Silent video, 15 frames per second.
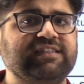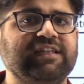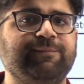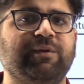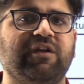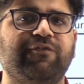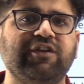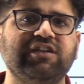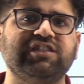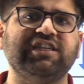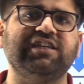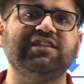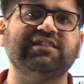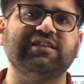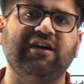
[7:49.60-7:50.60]
See, preference
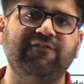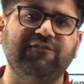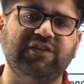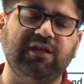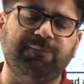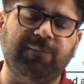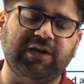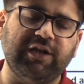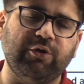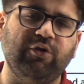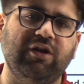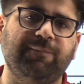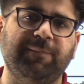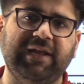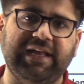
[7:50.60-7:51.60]
shares come with a
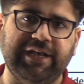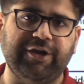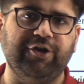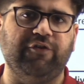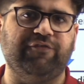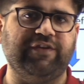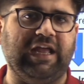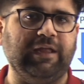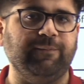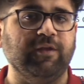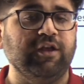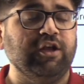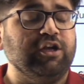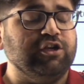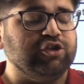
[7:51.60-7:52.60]
particular period of time.
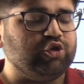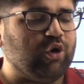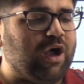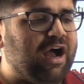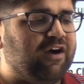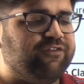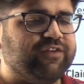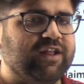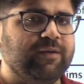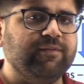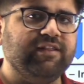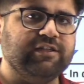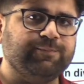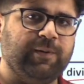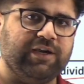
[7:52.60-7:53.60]
So after
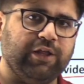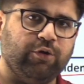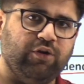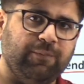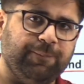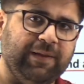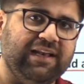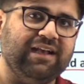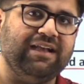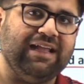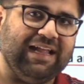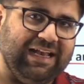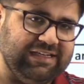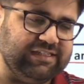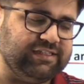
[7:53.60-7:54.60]
this particular
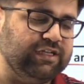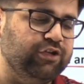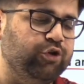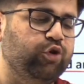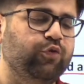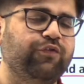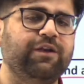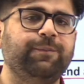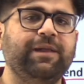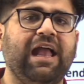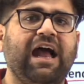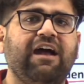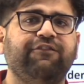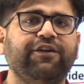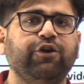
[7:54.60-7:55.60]
period ends, you will be
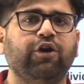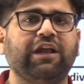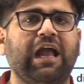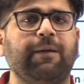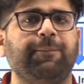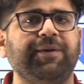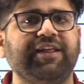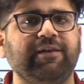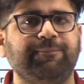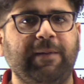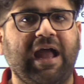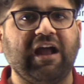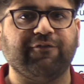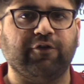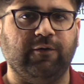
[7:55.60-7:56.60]
having your capital
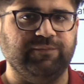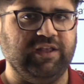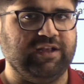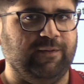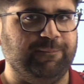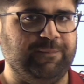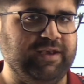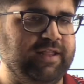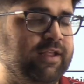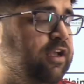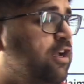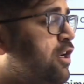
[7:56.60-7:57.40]
back from the company.